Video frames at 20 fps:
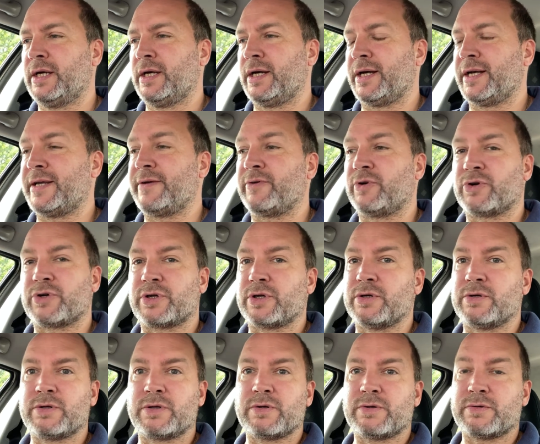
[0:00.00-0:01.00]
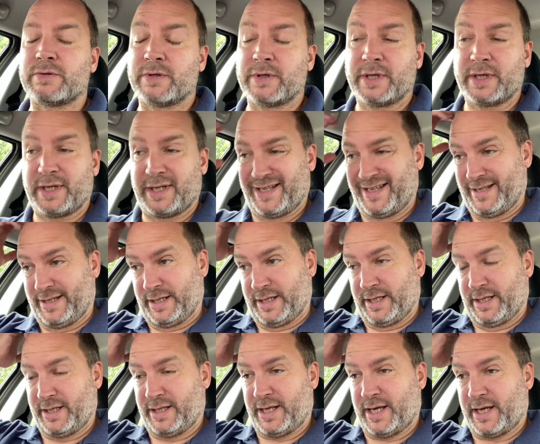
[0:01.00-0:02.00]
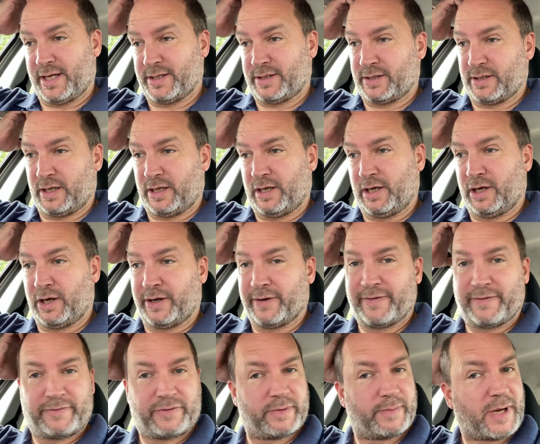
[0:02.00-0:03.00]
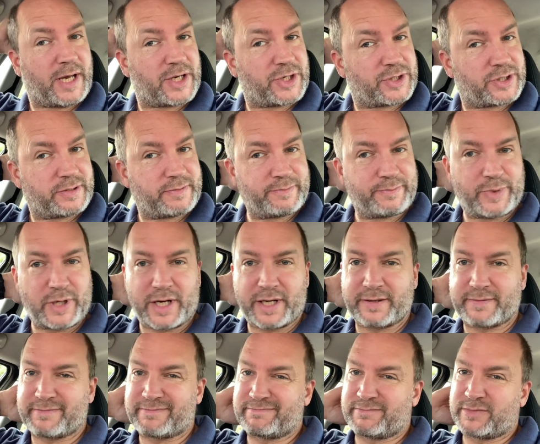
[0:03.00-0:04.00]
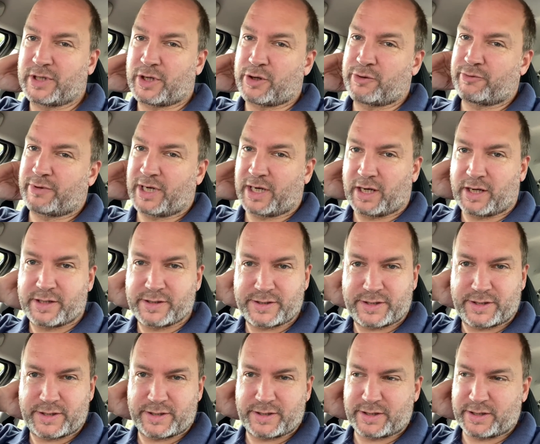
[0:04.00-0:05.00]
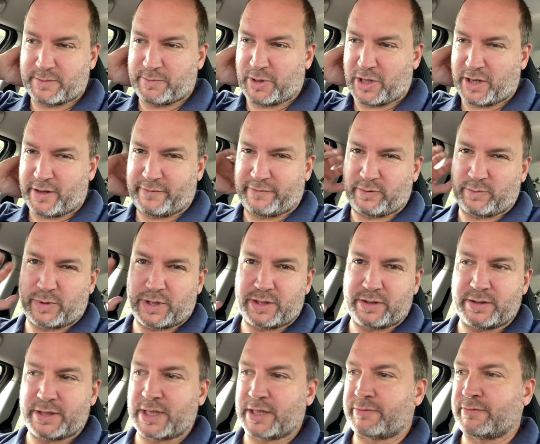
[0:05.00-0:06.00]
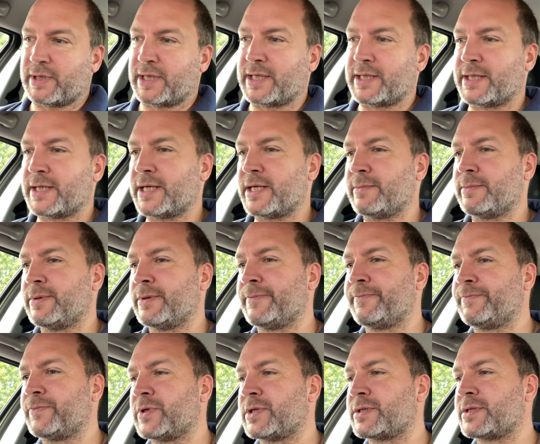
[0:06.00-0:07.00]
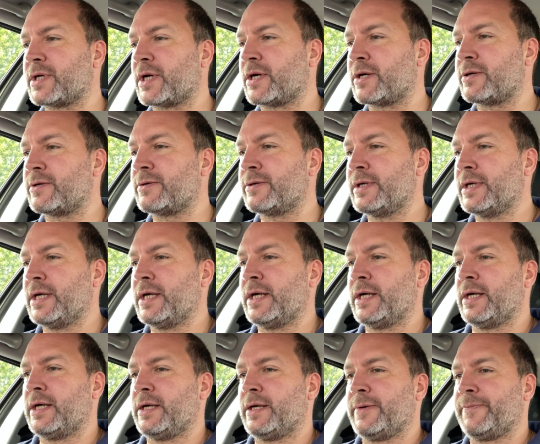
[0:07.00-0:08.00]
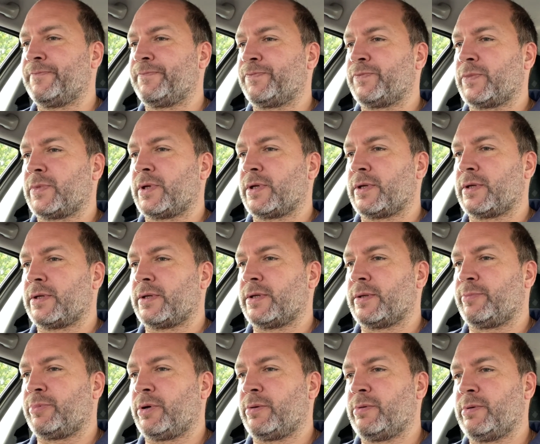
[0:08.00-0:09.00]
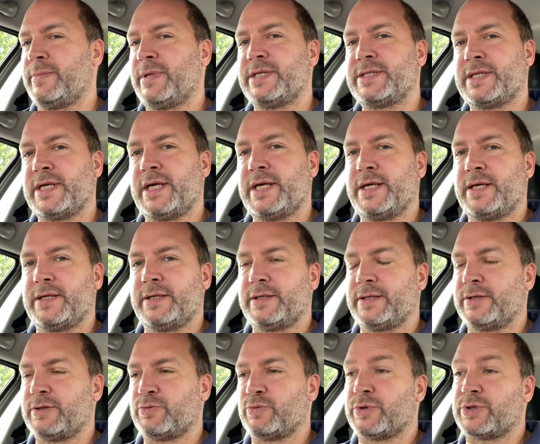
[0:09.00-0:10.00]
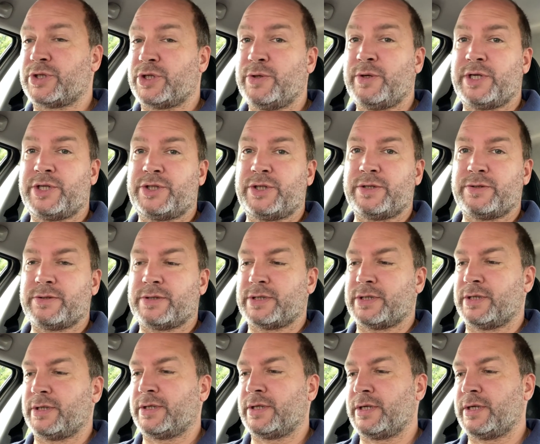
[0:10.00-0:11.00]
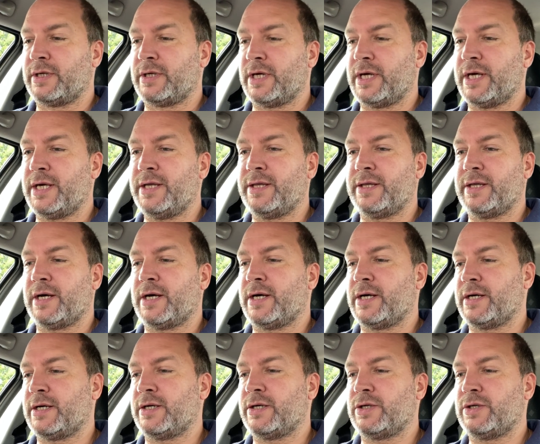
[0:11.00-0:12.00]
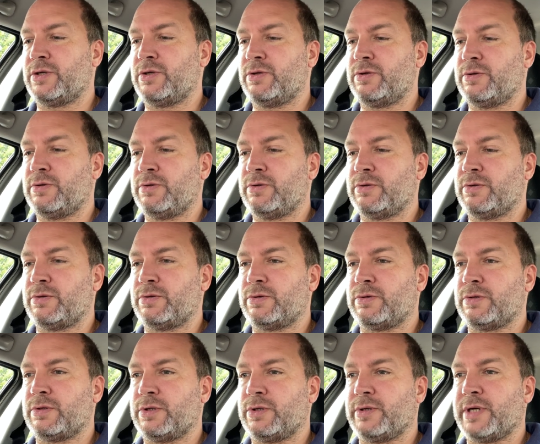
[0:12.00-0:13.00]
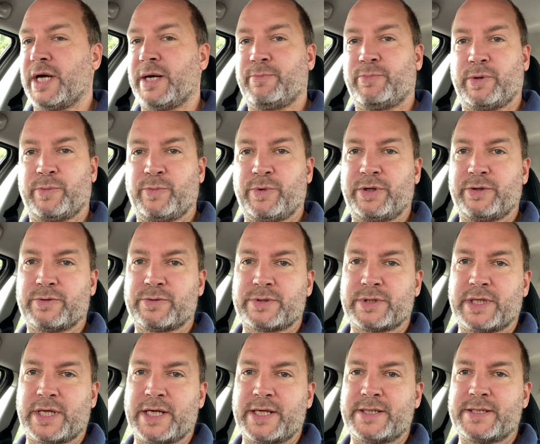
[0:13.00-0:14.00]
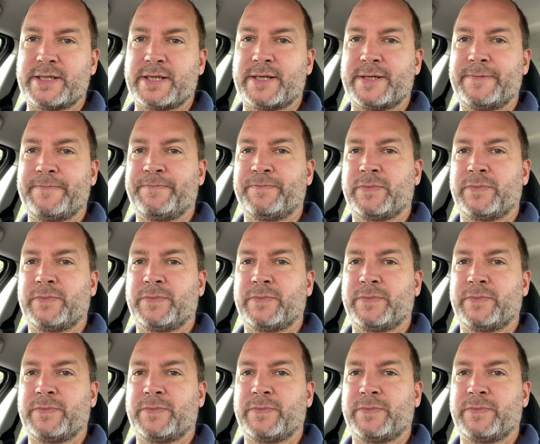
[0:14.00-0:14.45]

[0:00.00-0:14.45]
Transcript: And even on Google there's a lot of information but no real answers apart from when you dig really deep. So the problem is here, there were two issues. Either you get a problem with your alternator